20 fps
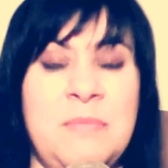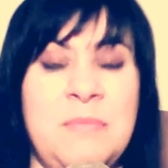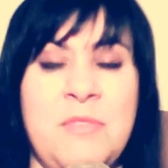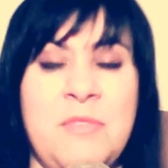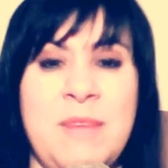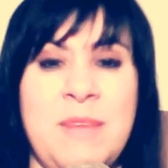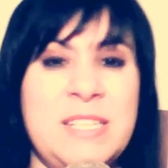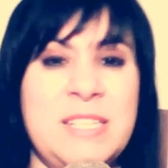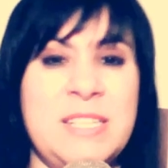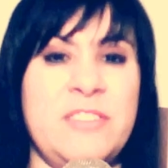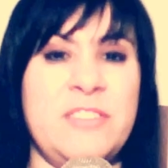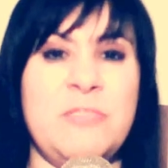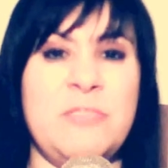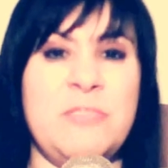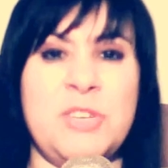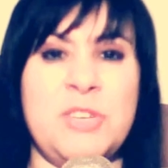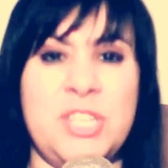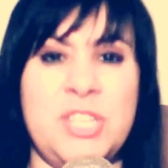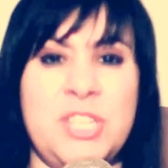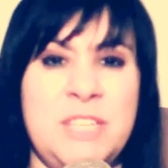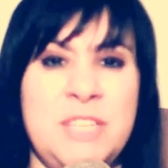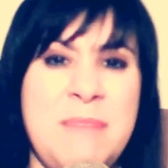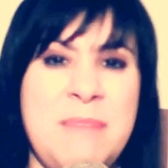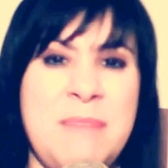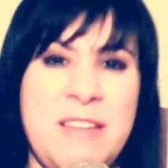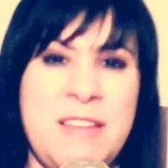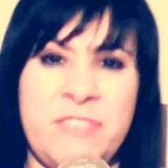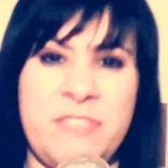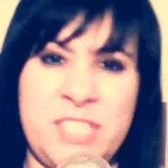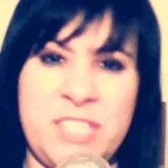rest of them are just a
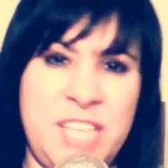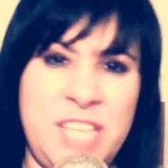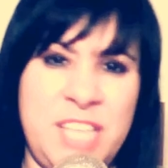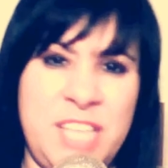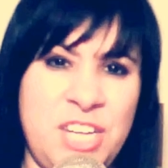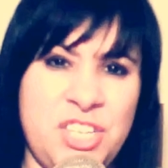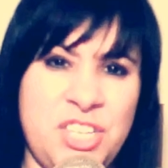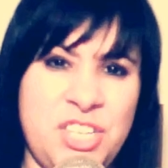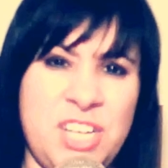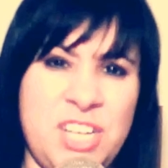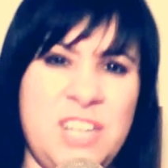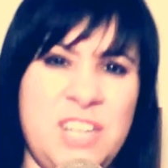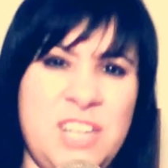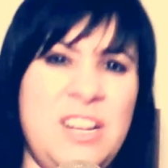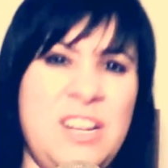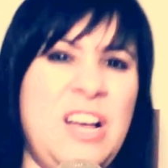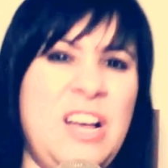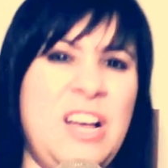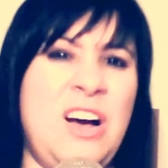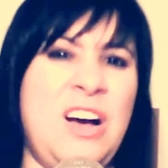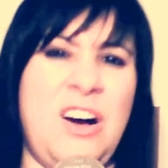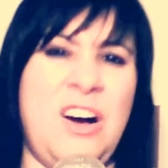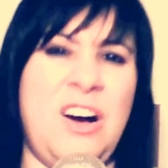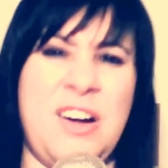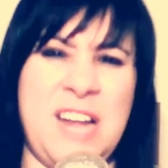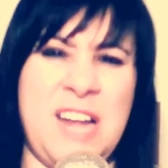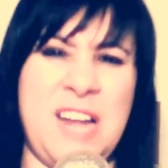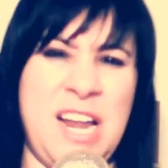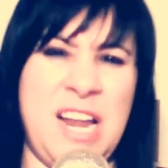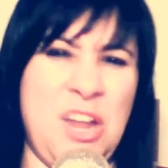manifestation
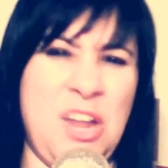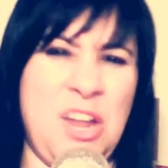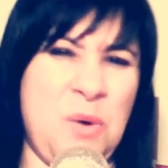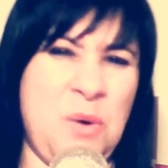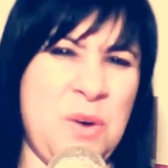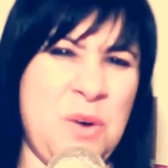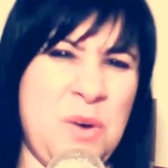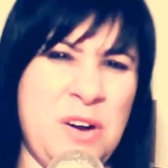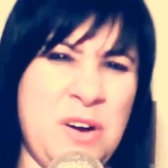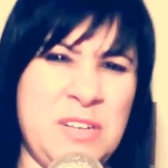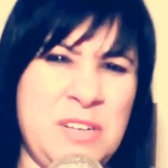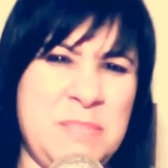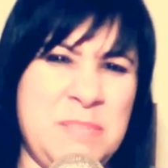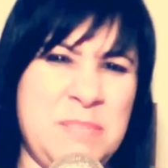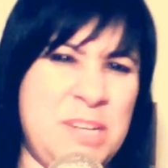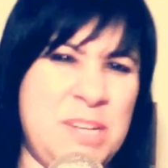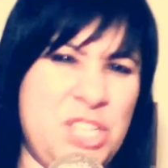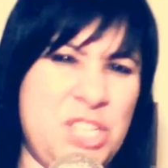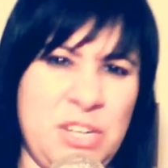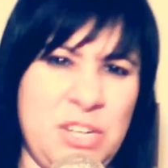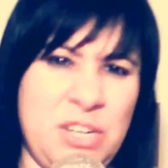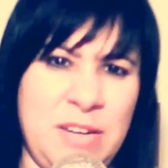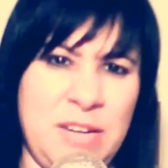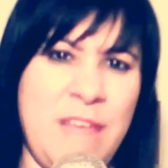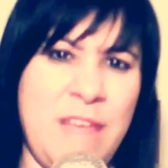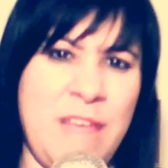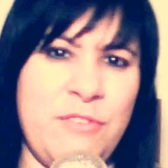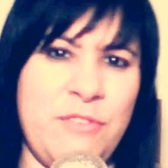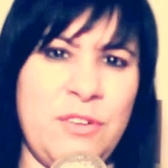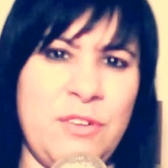on a lower dimensional
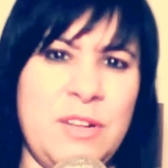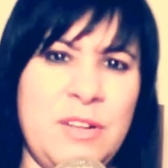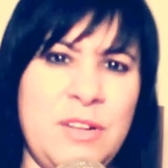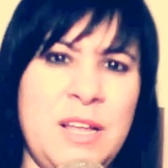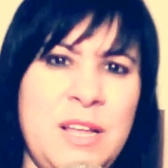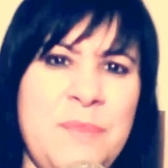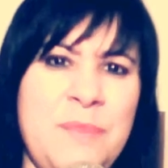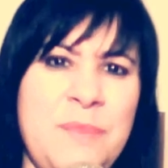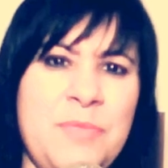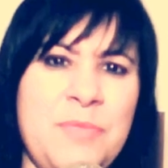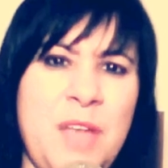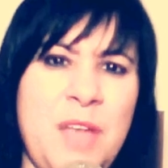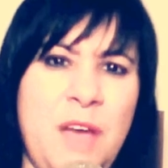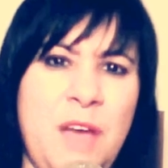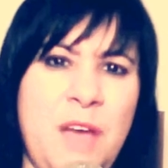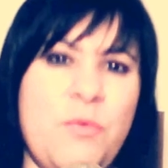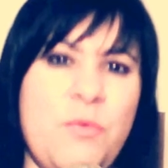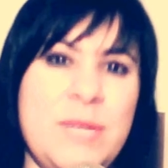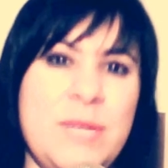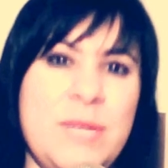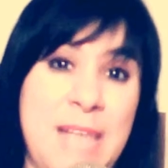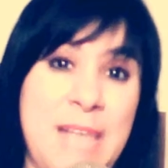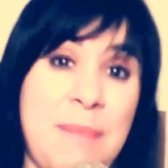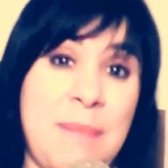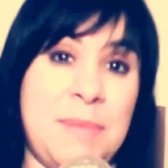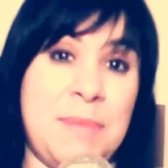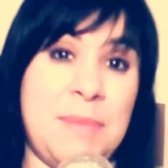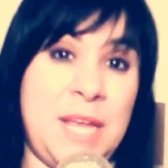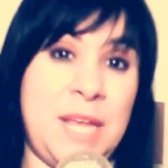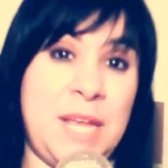level of what's
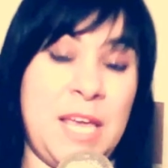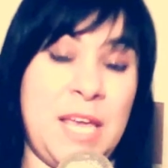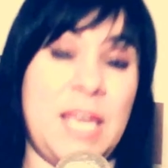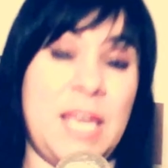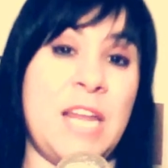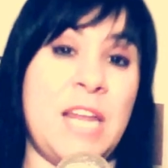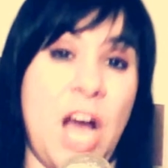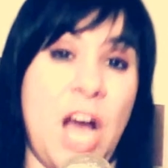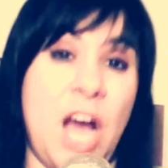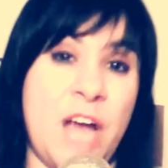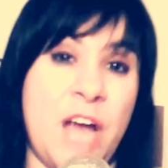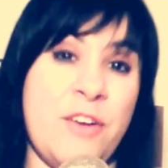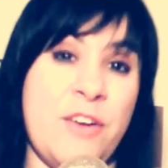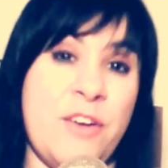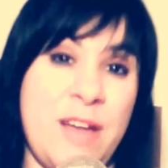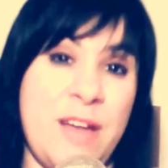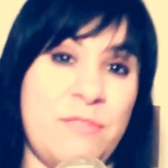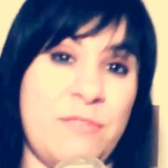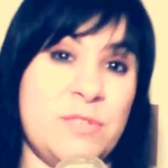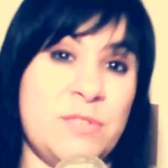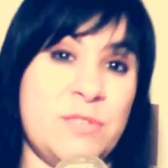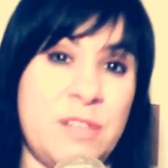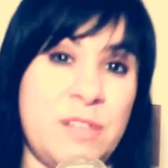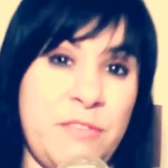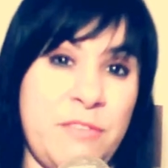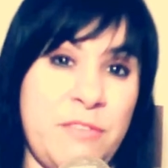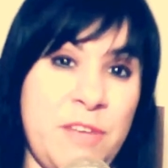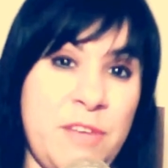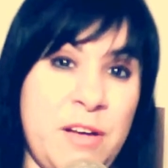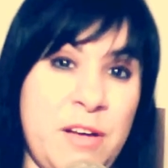happening in higher levels.
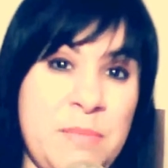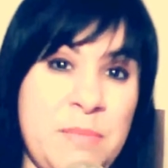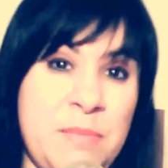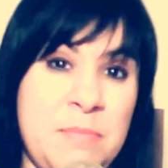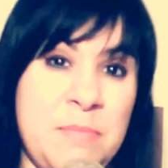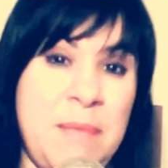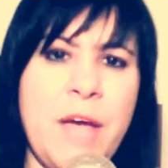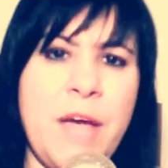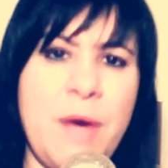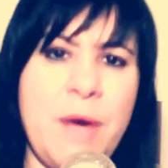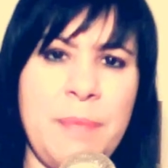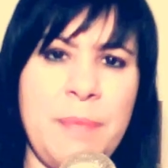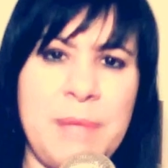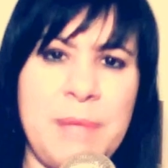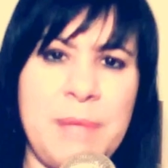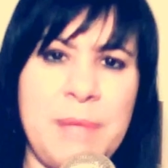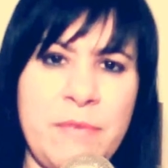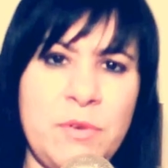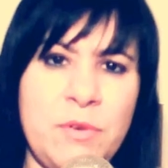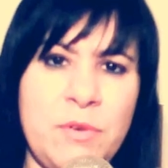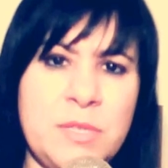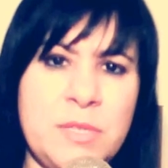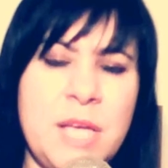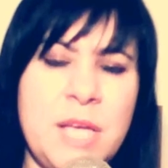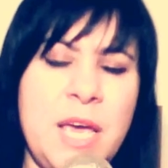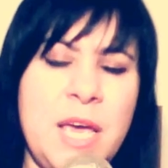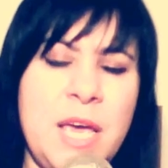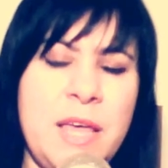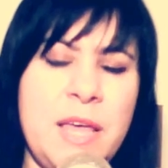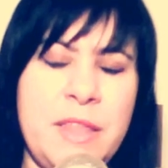Higher up levels,
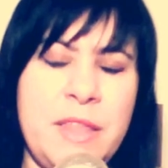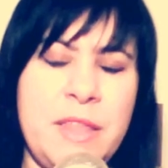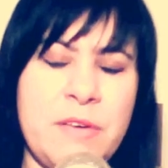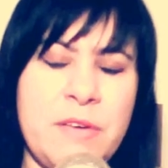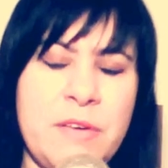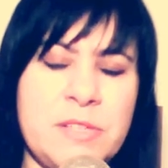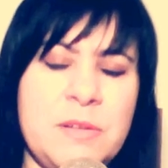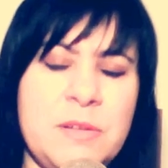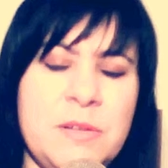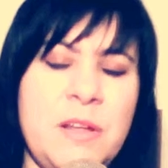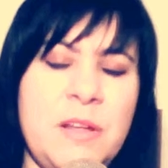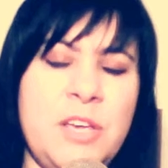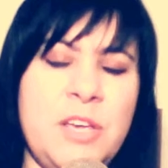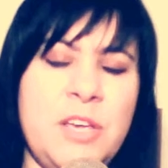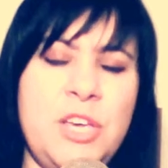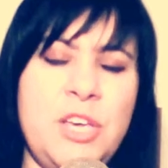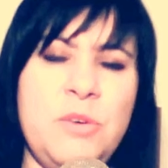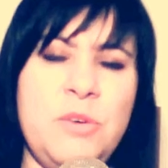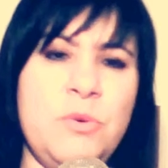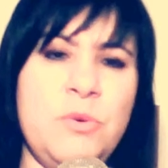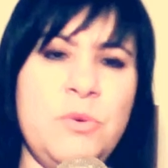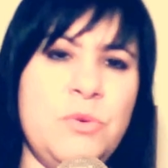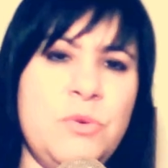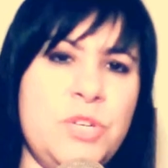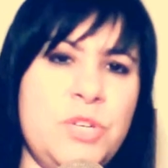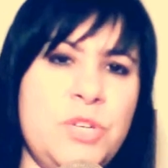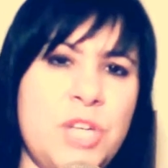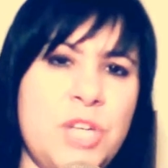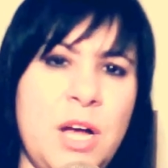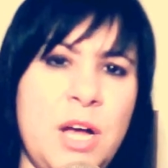there's huge